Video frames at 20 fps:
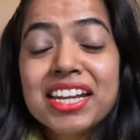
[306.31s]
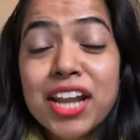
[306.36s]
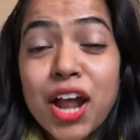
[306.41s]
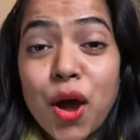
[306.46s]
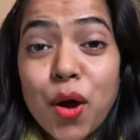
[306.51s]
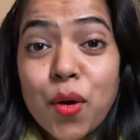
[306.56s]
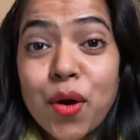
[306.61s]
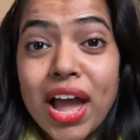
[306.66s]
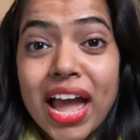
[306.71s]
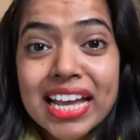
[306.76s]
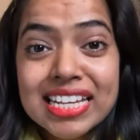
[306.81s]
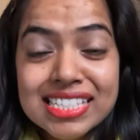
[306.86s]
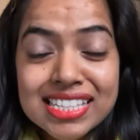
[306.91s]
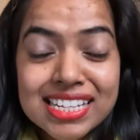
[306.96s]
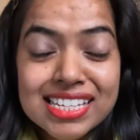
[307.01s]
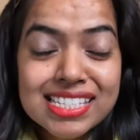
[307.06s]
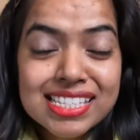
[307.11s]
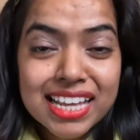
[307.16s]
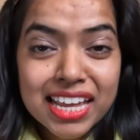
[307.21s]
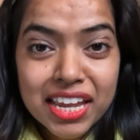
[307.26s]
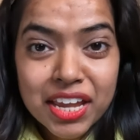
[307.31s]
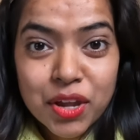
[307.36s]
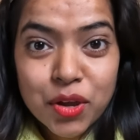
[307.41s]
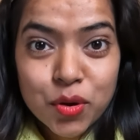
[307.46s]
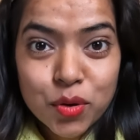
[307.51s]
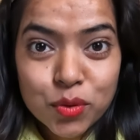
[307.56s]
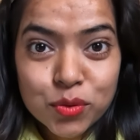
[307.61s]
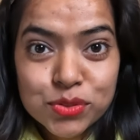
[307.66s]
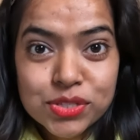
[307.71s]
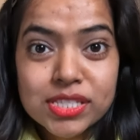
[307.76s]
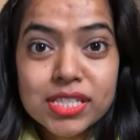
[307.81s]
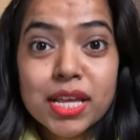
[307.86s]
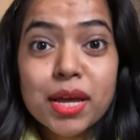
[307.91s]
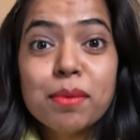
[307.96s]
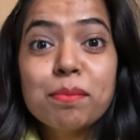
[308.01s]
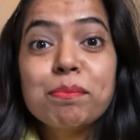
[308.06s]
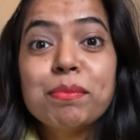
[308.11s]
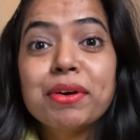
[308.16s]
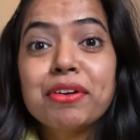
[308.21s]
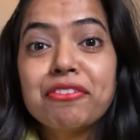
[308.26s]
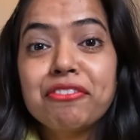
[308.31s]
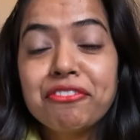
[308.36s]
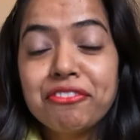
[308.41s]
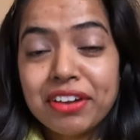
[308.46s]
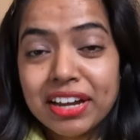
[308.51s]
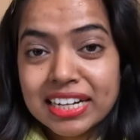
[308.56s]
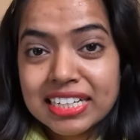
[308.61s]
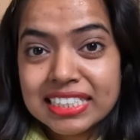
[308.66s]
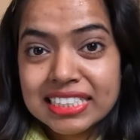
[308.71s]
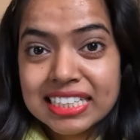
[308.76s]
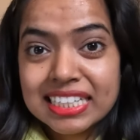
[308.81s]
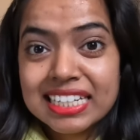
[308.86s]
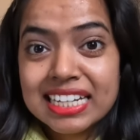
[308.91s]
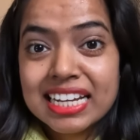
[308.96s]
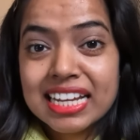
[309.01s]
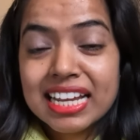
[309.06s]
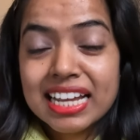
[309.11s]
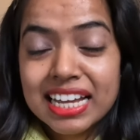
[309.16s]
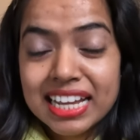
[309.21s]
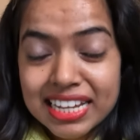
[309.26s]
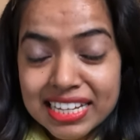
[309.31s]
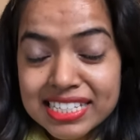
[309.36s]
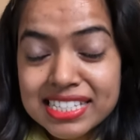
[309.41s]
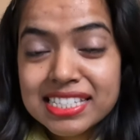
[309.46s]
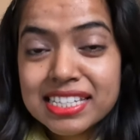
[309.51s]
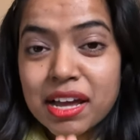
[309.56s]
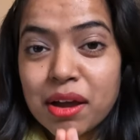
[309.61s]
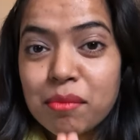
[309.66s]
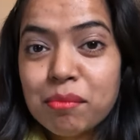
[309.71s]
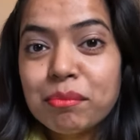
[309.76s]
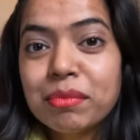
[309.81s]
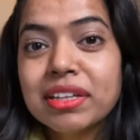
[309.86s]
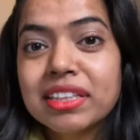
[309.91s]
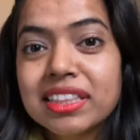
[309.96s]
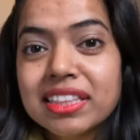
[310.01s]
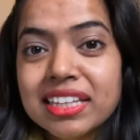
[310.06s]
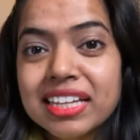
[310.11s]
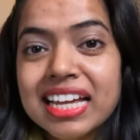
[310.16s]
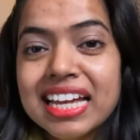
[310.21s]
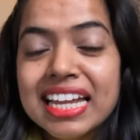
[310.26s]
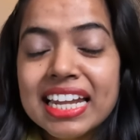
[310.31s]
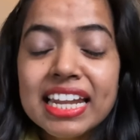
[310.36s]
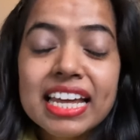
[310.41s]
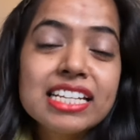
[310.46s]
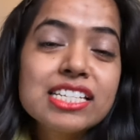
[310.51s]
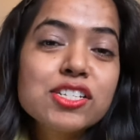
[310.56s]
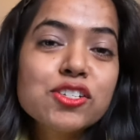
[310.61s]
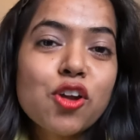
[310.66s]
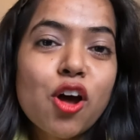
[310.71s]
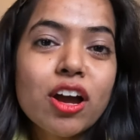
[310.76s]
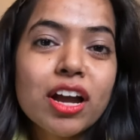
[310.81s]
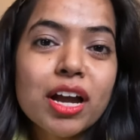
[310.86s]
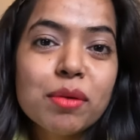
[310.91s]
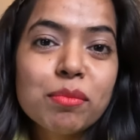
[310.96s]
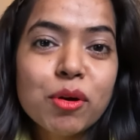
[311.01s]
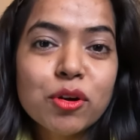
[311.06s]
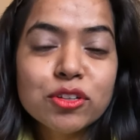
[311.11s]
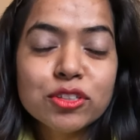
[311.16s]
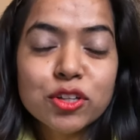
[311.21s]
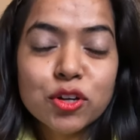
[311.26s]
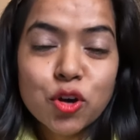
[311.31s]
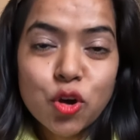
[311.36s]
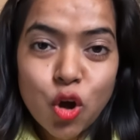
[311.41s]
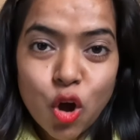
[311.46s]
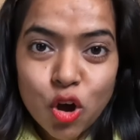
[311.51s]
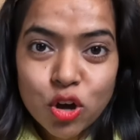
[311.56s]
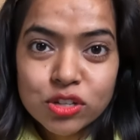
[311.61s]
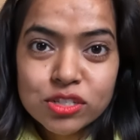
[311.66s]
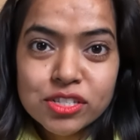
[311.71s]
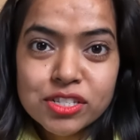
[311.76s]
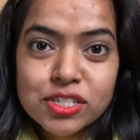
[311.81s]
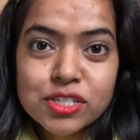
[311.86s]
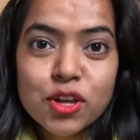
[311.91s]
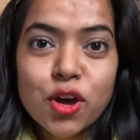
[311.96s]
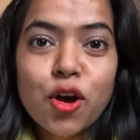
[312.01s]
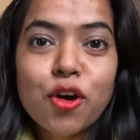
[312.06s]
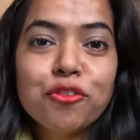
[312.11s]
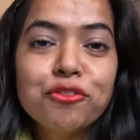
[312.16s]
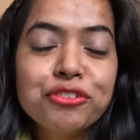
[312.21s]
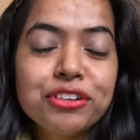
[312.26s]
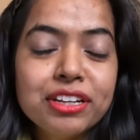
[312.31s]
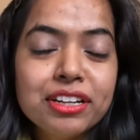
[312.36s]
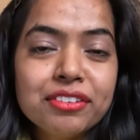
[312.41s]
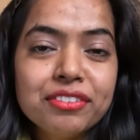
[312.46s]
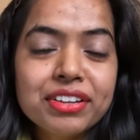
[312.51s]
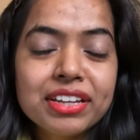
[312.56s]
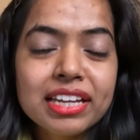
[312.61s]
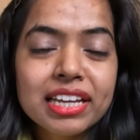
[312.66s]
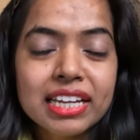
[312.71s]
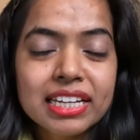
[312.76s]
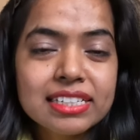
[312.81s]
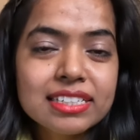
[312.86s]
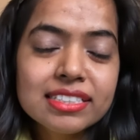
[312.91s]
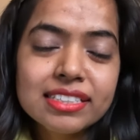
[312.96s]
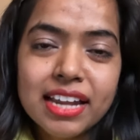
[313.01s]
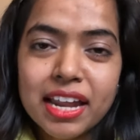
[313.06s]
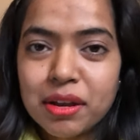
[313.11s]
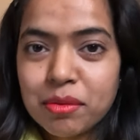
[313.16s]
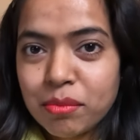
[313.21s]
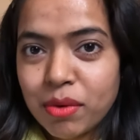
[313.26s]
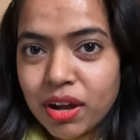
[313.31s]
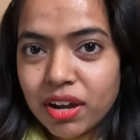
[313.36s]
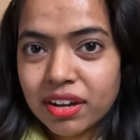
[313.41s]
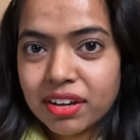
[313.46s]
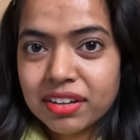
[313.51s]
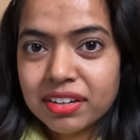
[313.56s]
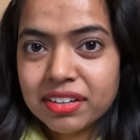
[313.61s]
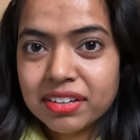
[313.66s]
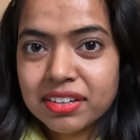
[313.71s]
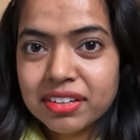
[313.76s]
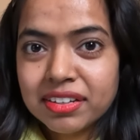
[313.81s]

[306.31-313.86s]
Now, as the saying goes, perfection is a myth. Let's talk about the cons of living in Denmark.